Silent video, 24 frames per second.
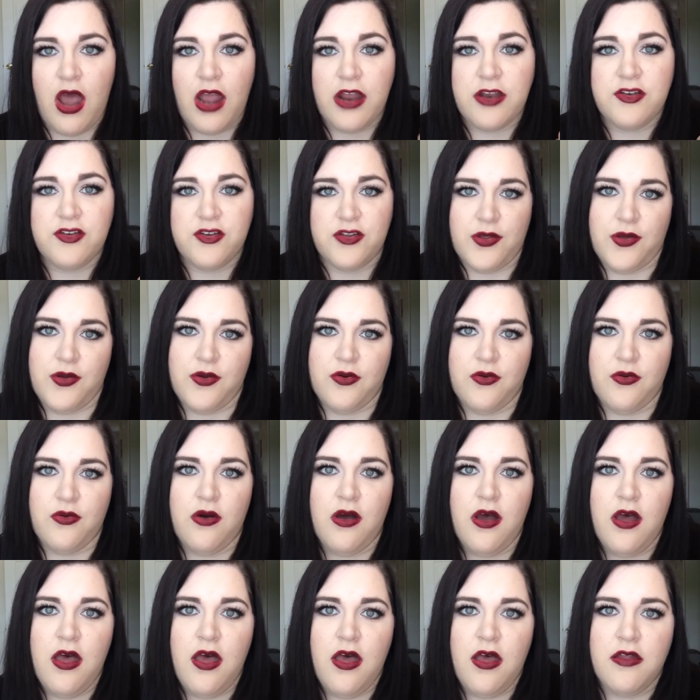I
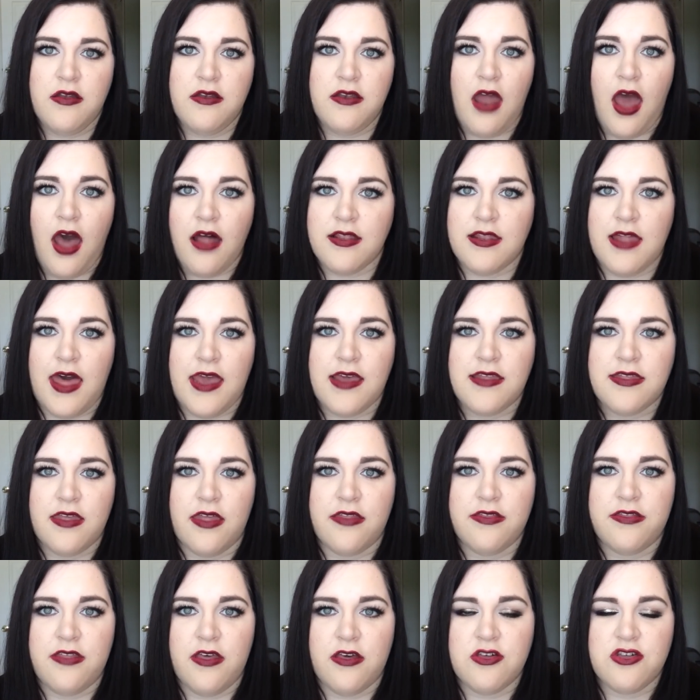do not like
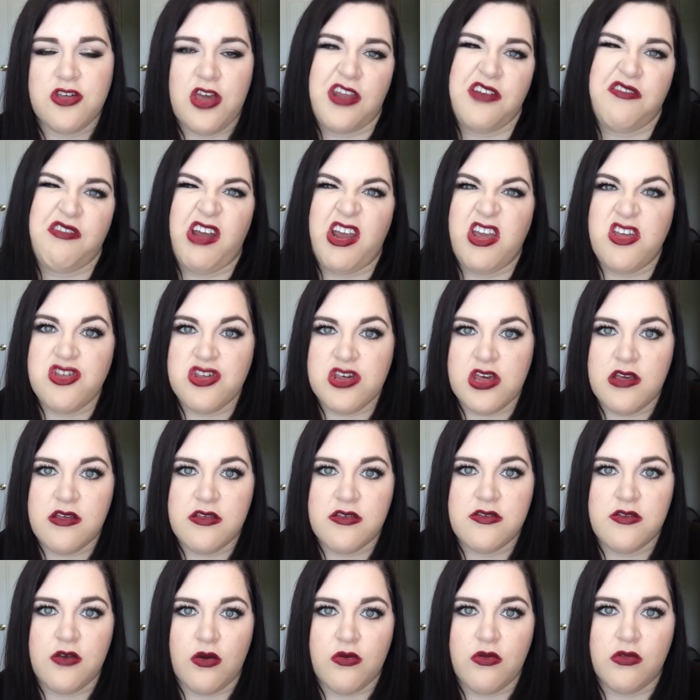that the shade range
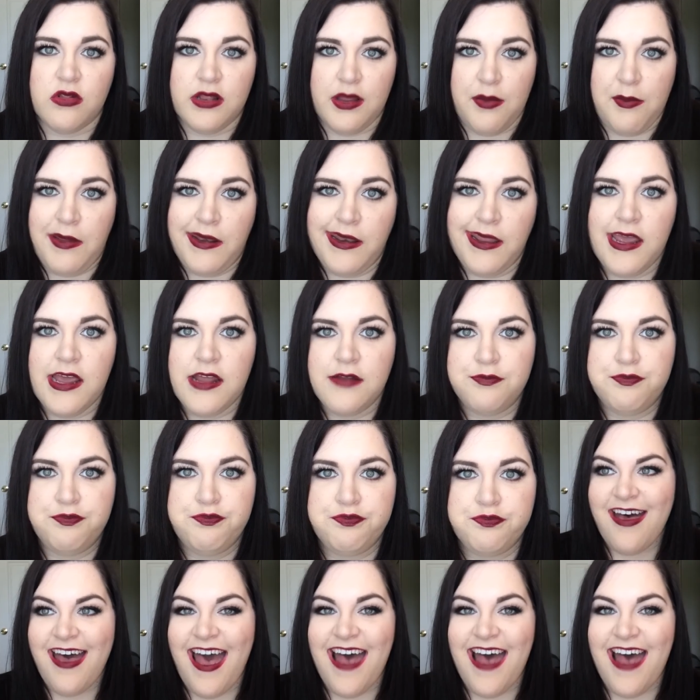is so limited.